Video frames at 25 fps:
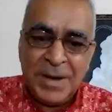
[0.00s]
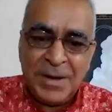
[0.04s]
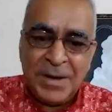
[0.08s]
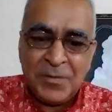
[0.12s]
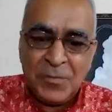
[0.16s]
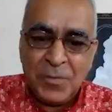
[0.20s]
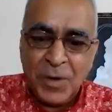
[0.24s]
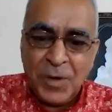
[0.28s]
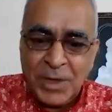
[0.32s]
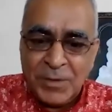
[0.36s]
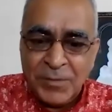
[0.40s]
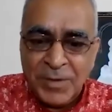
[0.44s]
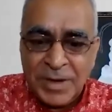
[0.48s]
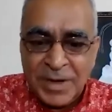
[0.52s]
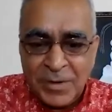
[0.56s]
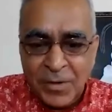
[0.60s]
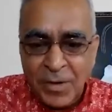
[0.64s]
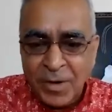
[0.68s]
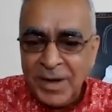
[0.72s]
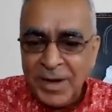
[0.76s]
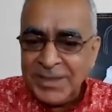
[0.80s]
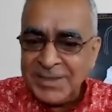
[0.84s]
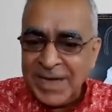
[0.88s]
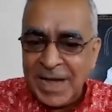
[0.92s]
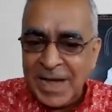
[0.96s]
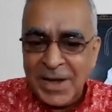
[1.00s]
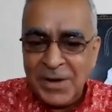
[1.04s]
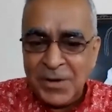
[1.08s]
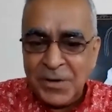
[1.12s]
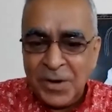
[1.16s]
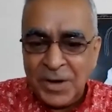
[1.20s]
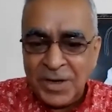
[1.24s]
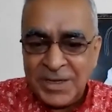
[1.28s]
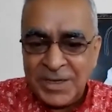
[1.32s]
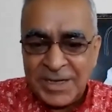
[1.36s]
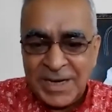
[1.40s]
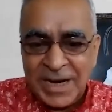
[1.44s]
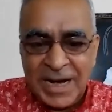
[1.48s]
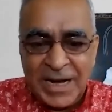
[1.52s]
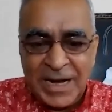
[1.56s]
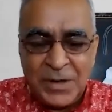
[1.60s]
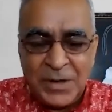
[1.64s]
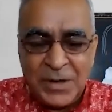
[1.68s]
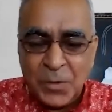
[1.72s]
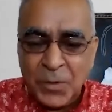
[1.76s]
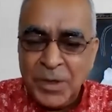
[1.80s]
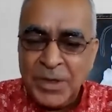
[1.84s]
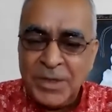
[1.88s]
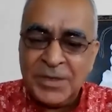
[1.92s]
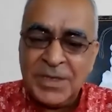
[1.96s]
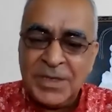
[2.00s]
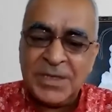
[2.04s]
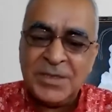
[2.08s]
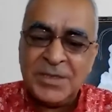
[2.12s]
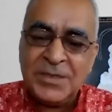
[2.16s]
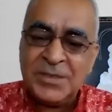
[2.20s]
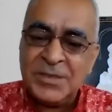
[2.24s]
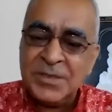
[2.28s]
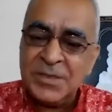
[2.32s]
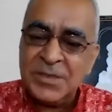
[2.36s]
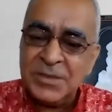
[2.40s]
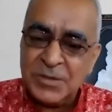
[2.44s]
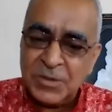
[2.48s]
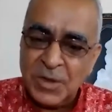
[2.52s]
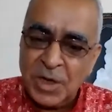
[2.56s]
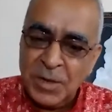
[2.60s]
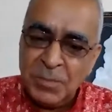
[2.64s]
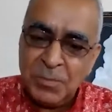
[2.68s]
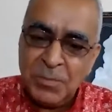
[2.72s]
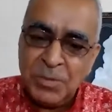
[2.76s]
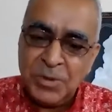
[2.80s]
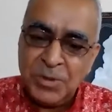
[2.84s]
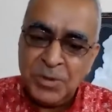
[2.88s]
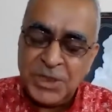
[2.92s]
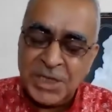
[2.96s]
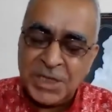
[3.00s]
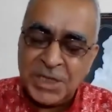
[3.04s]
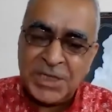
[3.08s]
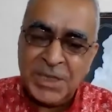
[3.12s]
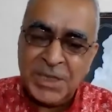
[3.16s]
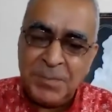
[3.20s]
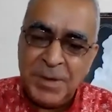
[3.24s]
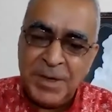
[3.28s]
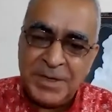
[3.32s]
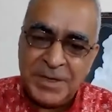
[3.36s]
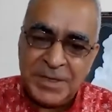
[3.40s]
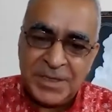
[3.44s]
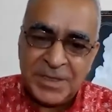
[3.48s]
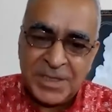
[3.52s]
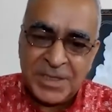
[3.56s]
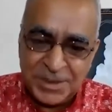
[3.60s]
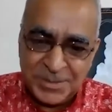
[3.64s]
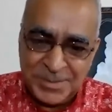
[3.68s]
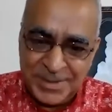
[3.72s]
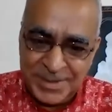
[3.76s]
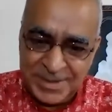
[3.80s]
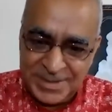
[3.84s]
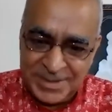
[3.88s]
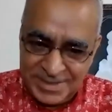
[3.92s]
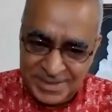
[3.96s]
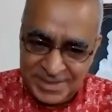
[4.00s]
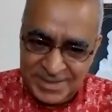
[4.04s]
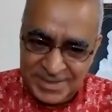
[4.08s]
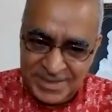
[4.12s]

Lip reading: But whatever knowledge I have got, I owe it that Swayambhu Shakti Peeth in Kashmir.